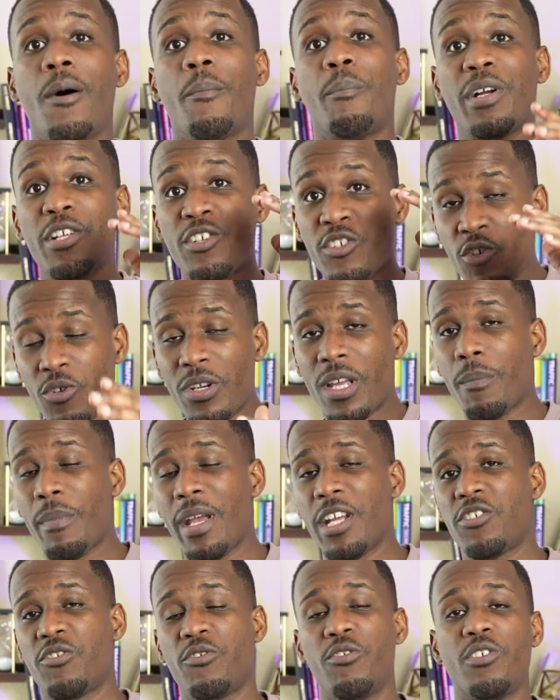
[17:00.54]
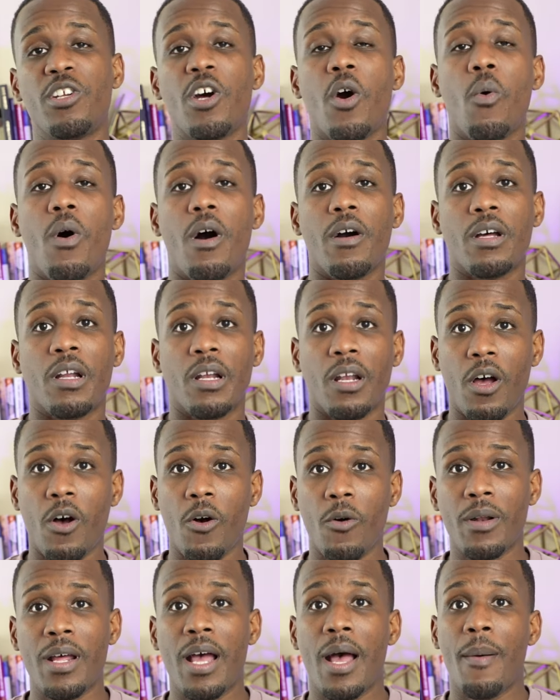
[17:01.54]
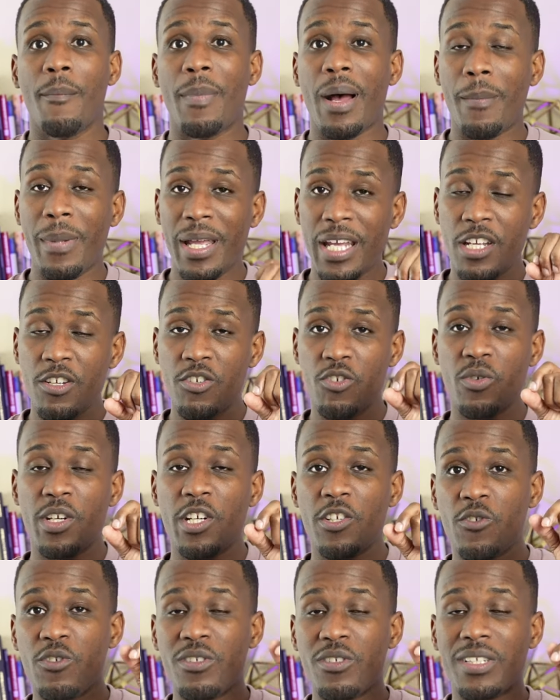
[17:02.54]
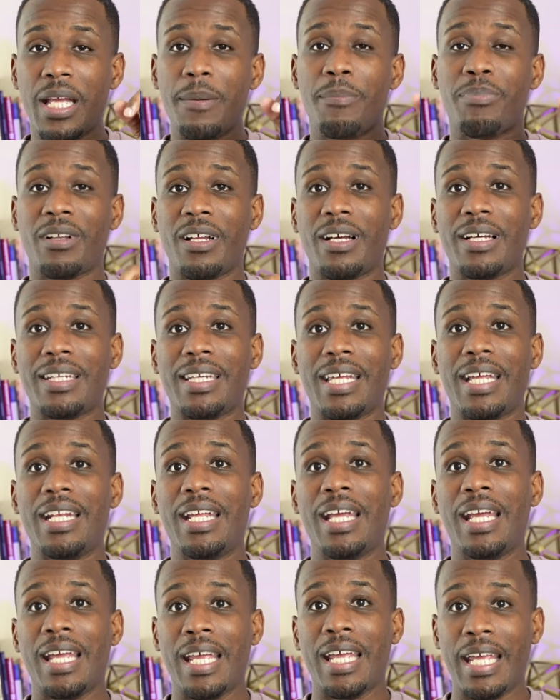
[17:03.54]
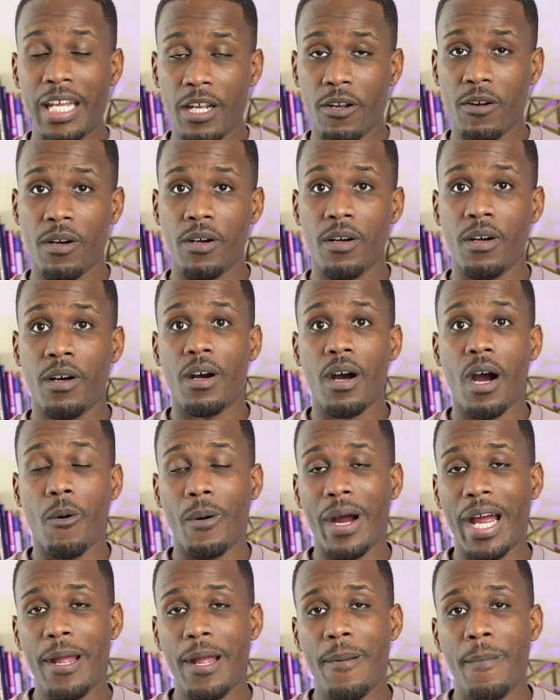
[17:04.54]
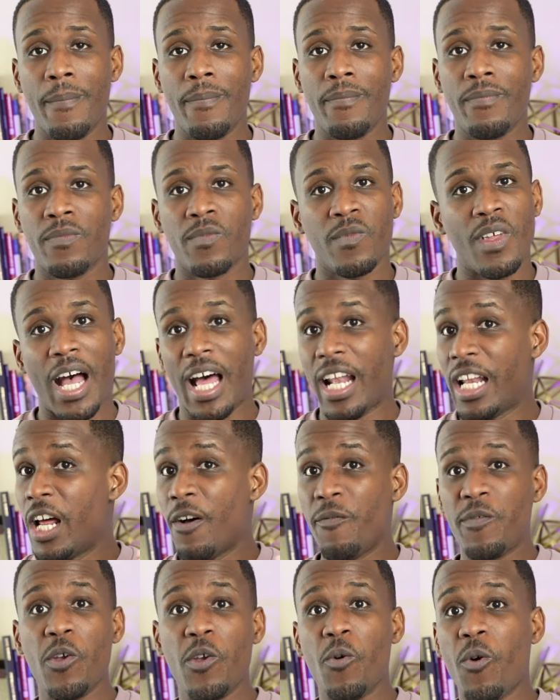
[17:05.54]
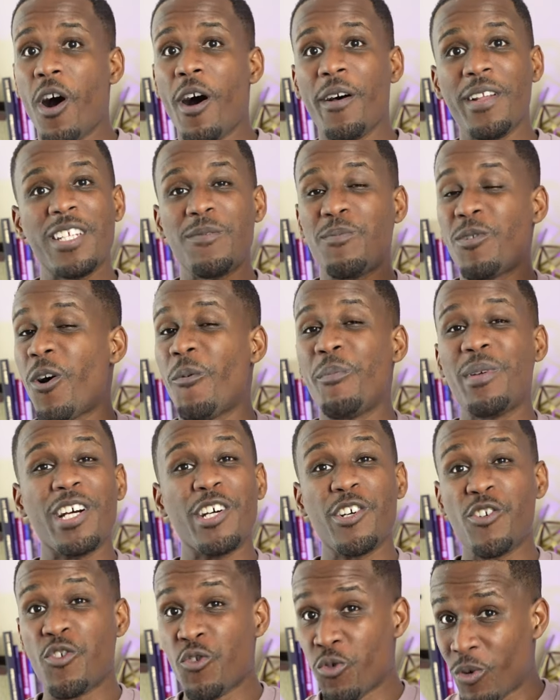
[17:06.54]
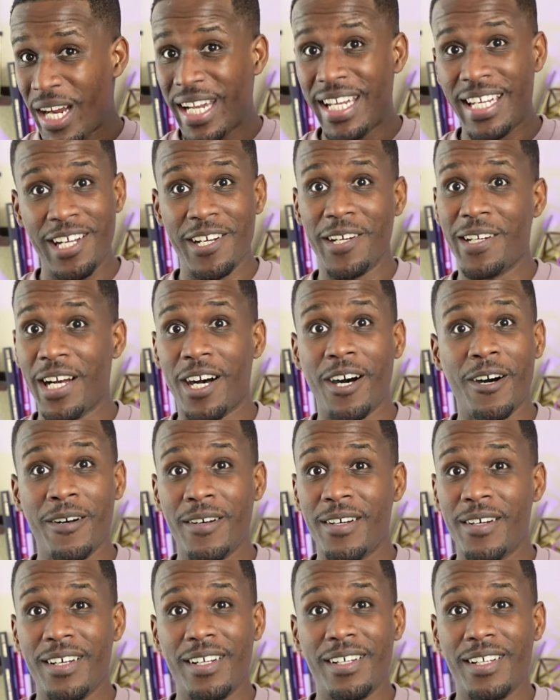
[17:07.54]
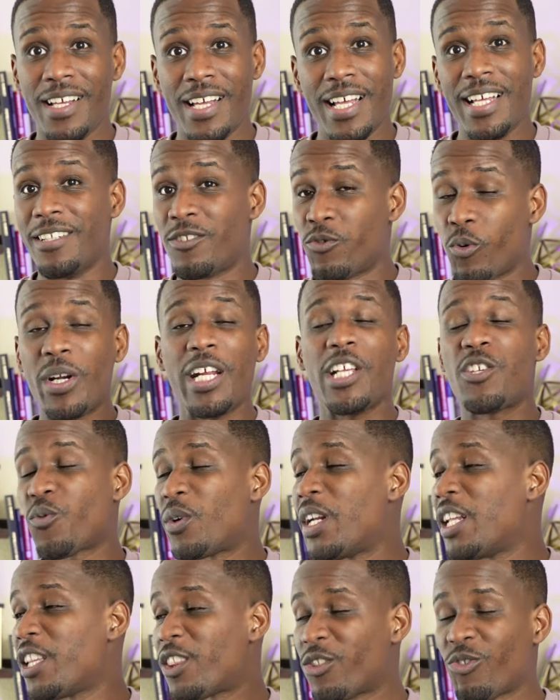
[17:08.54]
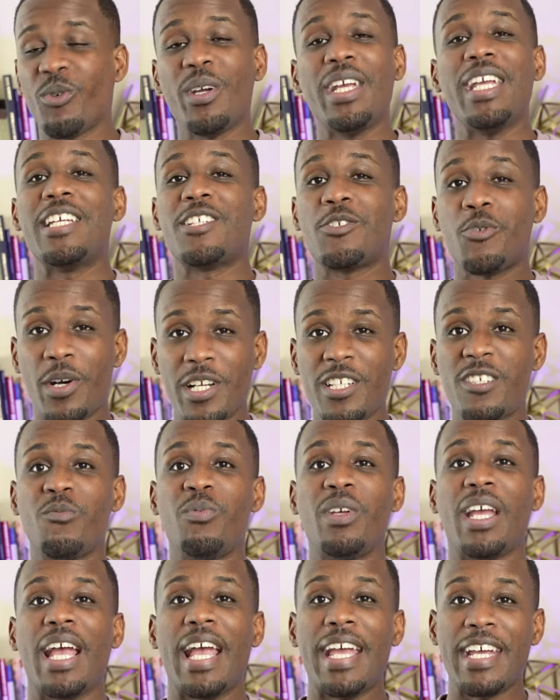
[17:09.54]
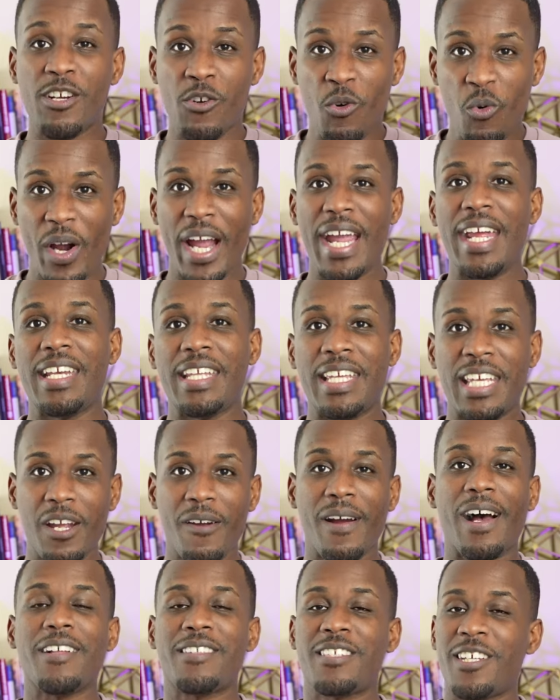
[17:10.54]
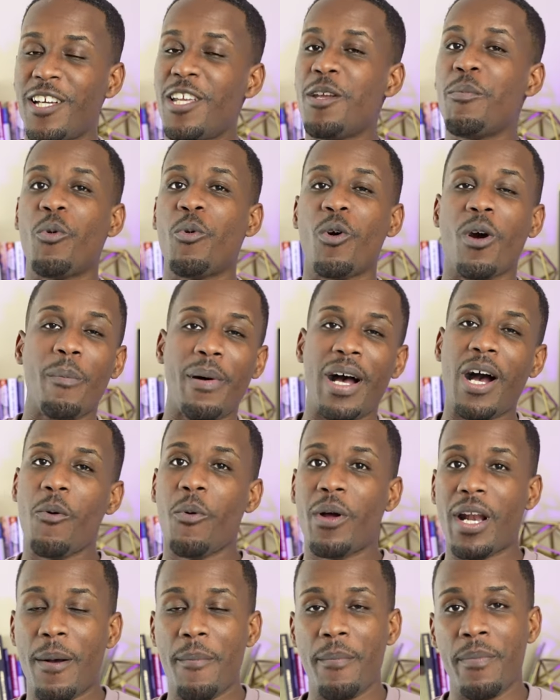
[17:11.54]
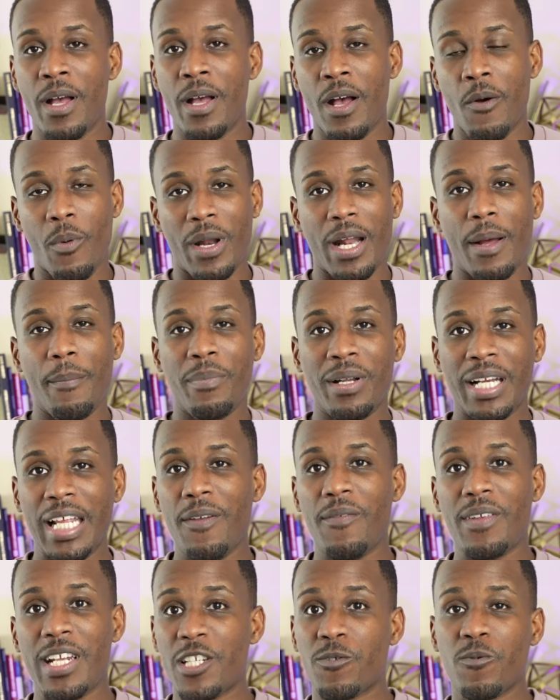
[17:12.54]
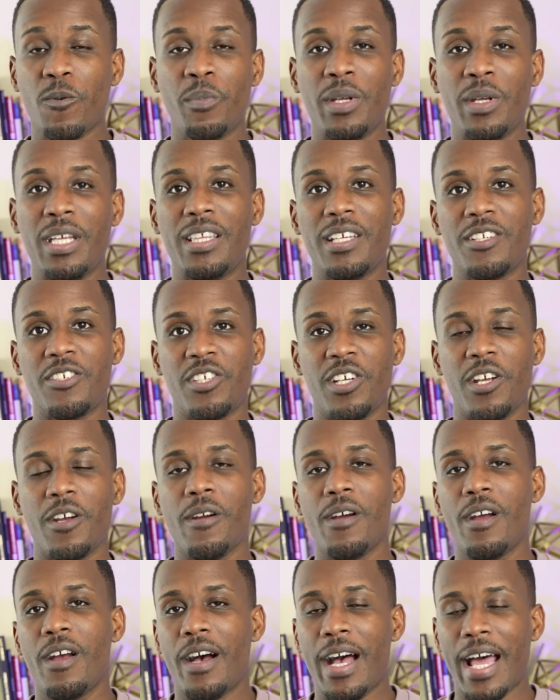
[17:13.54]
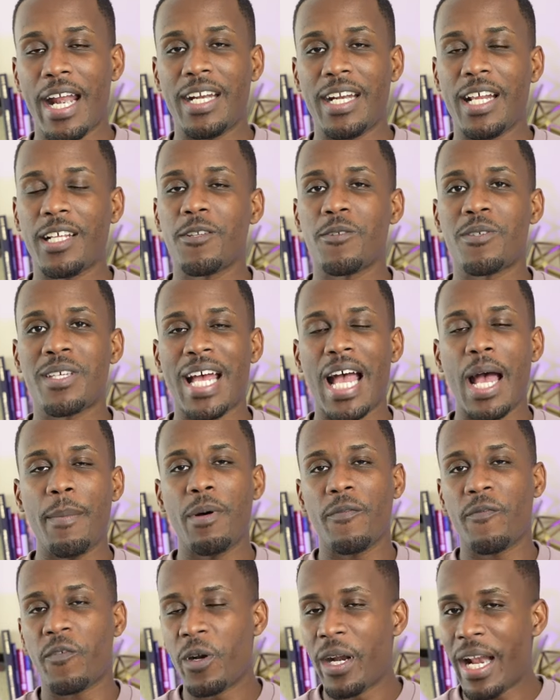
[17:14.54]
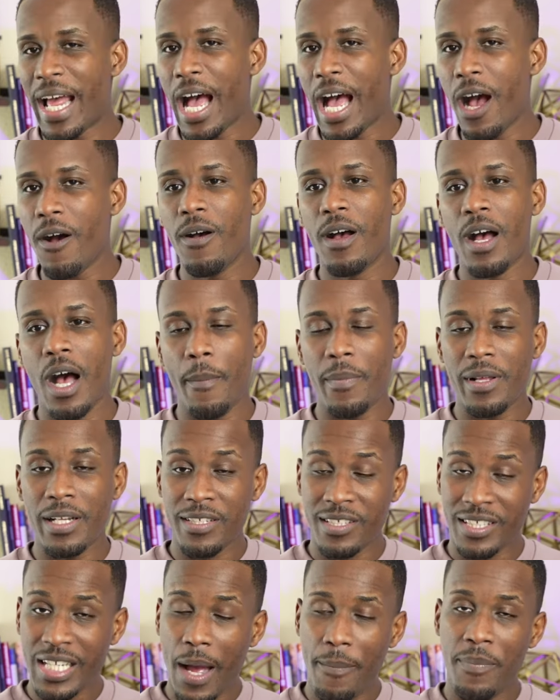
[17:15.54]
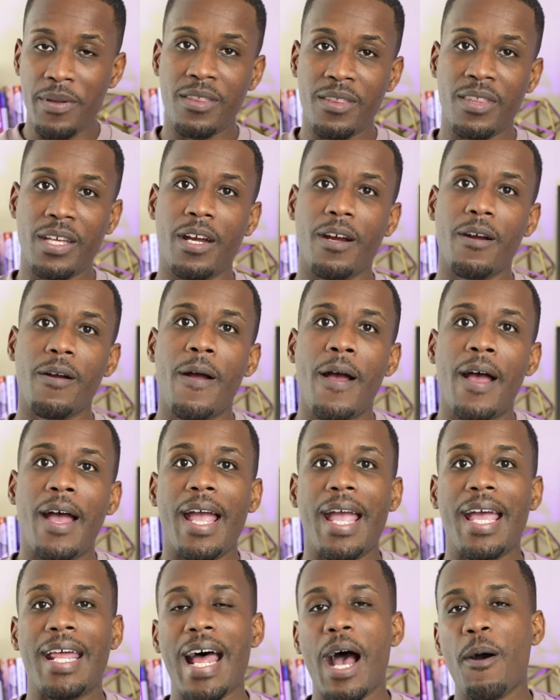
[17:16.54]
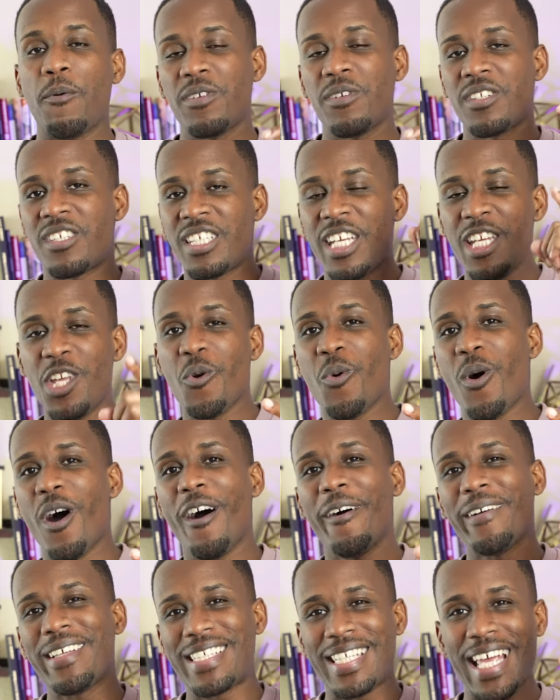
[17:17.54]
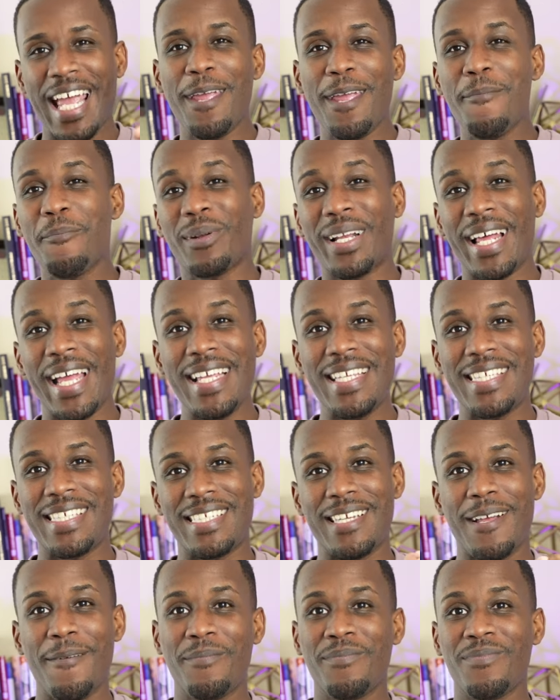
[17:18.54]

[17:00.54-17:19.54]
but you can make sure you don't walk alone by making sure that you stay plugged in here. All right? I love you all. This is going to be a great year, y'all. 2023 is going to be a great year. I'll tell you more about what I'm what I'm believing this will be this year at another time. But for now, I'm going to stop it there. And I will see you all same place,